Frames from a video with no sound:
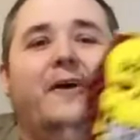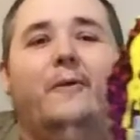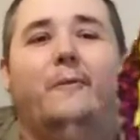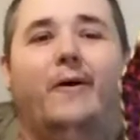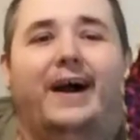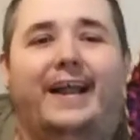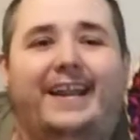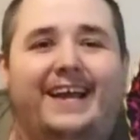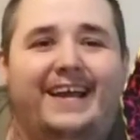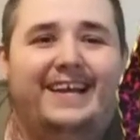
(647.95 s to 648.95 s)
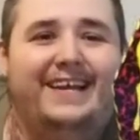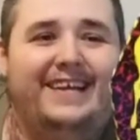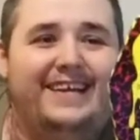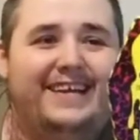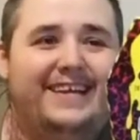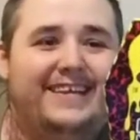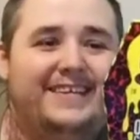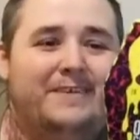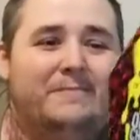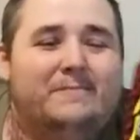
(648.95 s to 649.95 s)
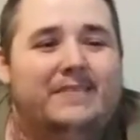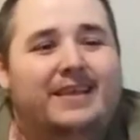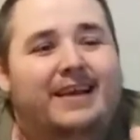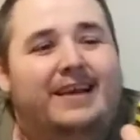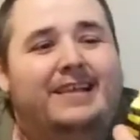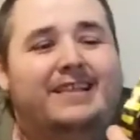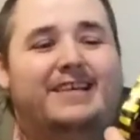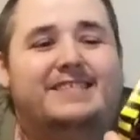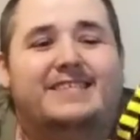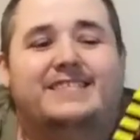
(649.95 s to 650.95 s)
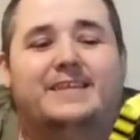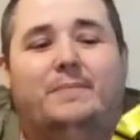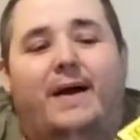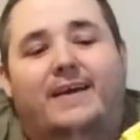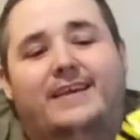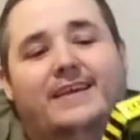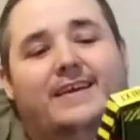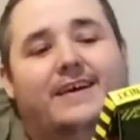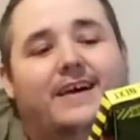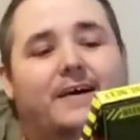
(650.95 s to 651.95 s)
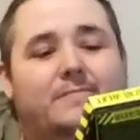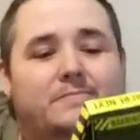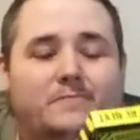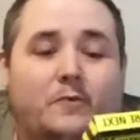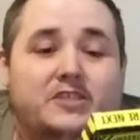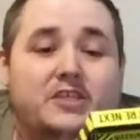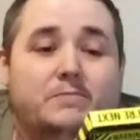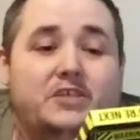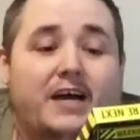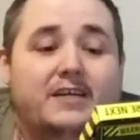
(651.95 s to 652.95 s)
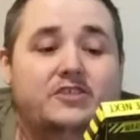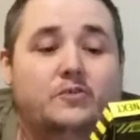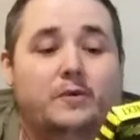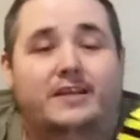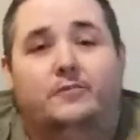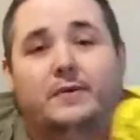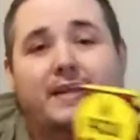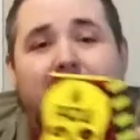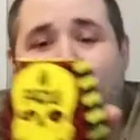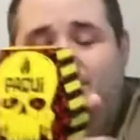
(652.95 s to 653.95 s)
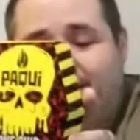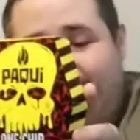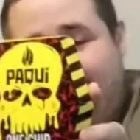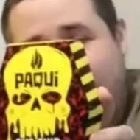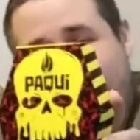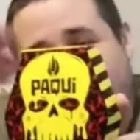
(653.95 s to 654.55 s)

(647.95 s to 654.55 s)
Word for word: One. Oh, God. This is the Pocky uh, One Chip Challenge 2020 edition. Here, you can show